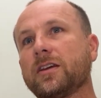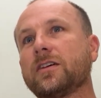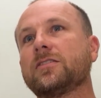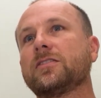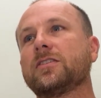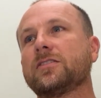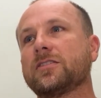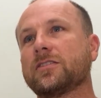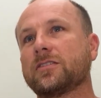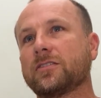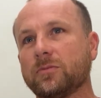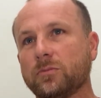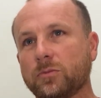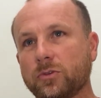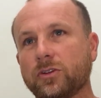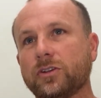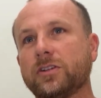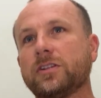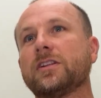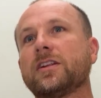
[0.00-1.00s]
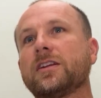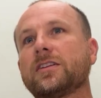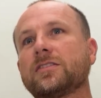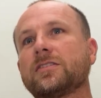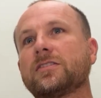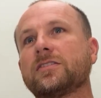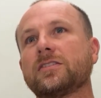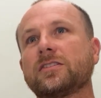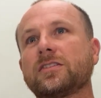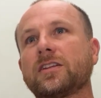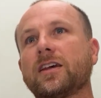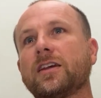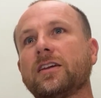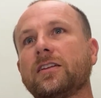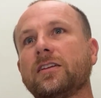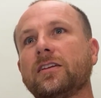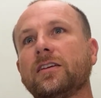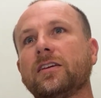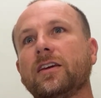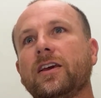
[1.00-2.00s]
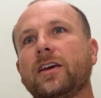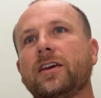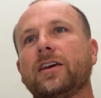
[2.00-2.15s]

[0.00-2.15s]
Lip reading: us as a community and as a society.